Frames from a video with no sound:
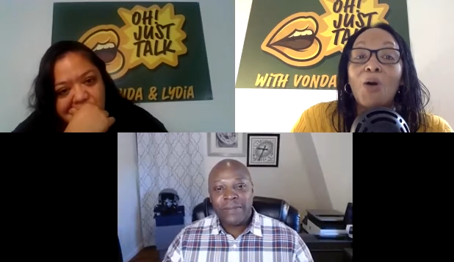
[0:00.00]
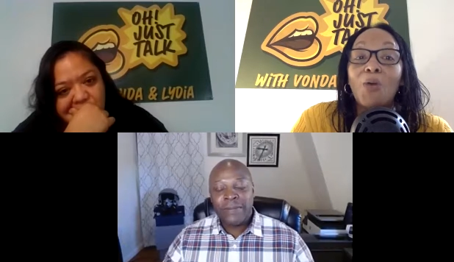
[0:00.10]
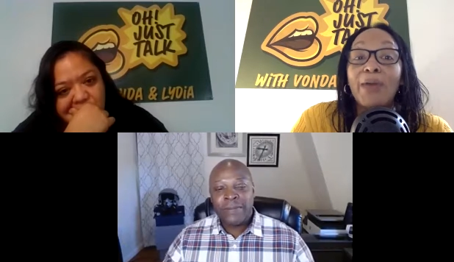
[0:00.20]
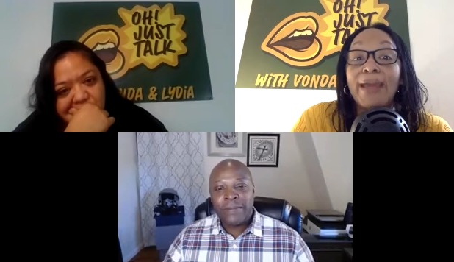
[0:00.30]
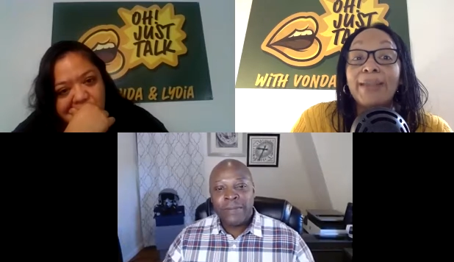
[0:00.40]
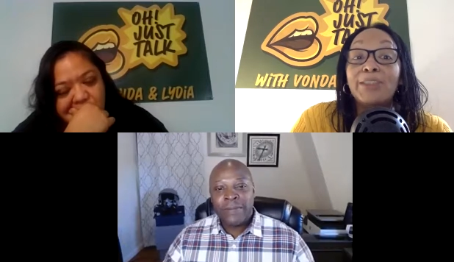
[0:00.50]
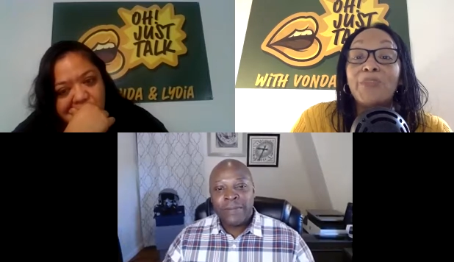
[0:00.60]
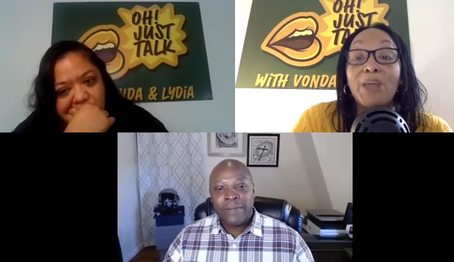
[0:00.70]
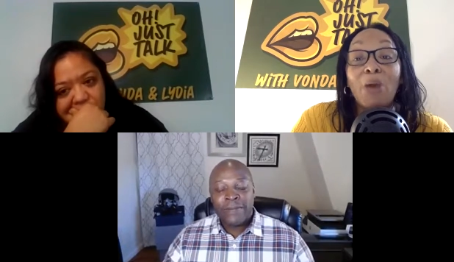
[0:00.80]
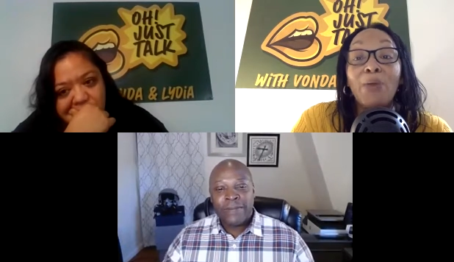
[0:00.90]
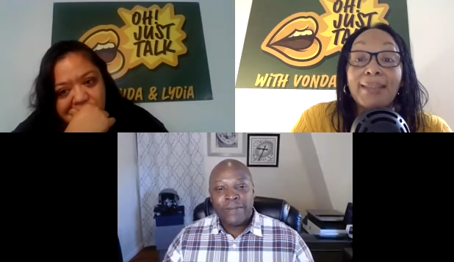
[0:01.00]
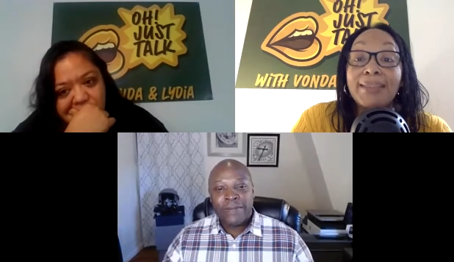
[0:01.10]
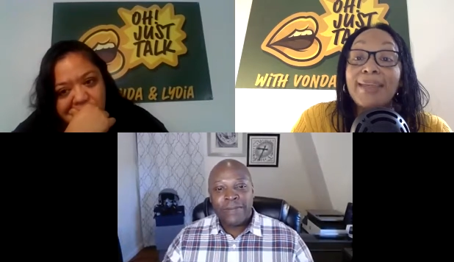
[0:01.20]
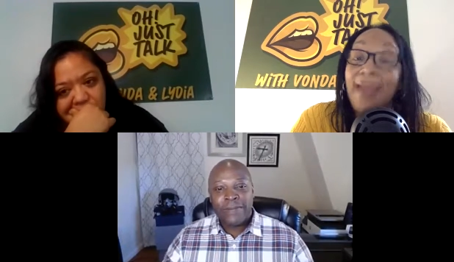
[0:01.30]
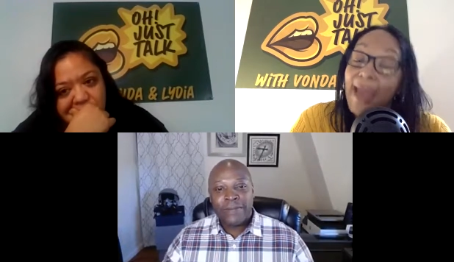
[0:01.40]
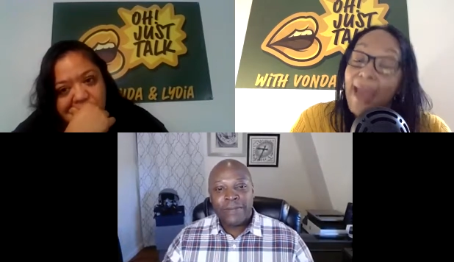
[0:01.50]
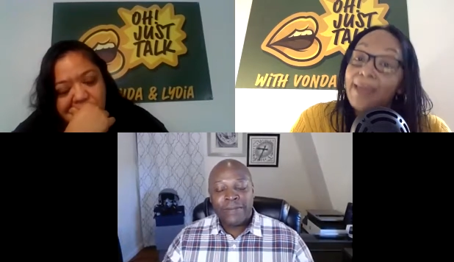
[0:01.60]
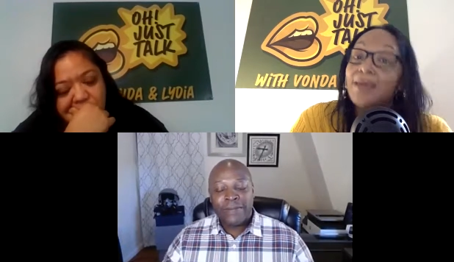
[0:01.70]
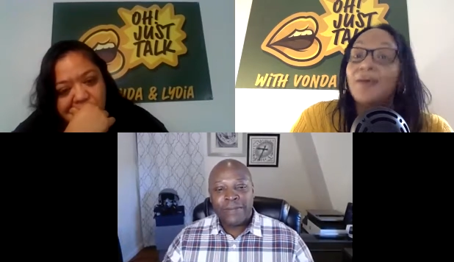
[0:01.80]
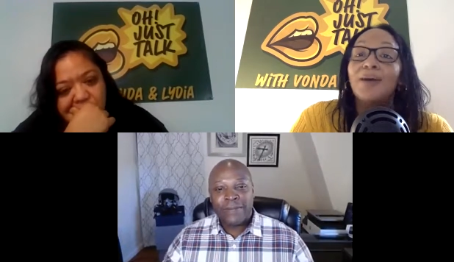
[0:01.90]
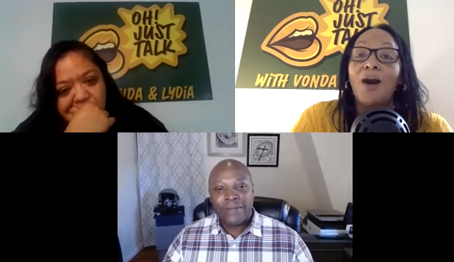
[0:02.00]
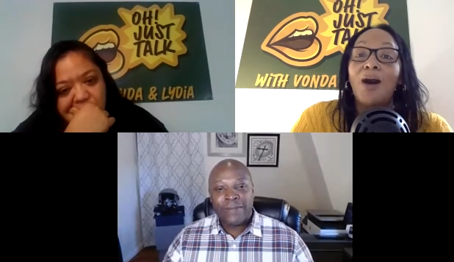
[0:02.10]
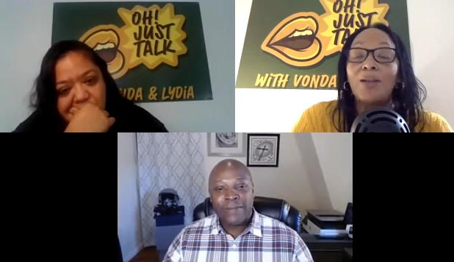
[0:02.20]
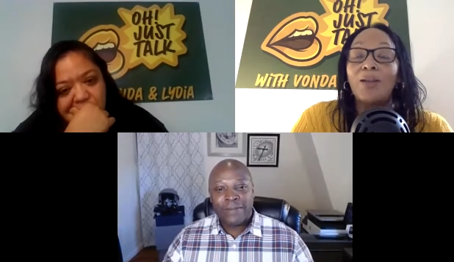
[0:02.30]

Speaker 1: O H V O N D A on